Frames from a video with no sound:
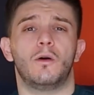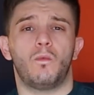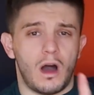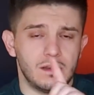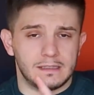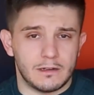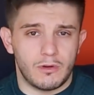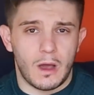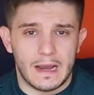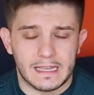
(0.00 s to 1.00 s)
one that
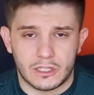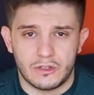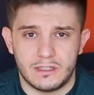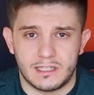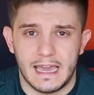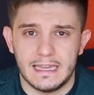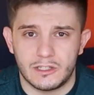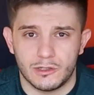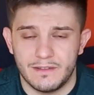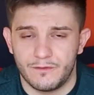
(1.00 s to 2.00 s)
Rolex could take
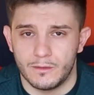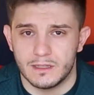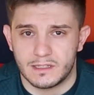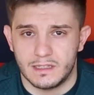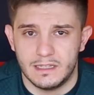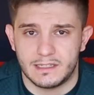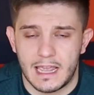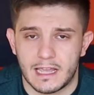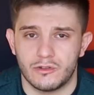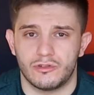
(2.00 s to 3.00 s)
to influence the
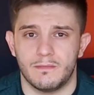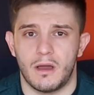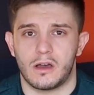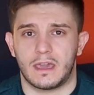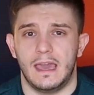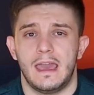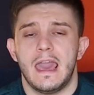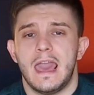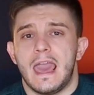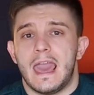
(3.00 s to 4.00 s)
secondary market
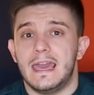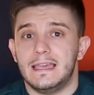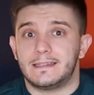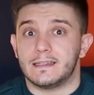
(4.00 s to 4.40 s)
is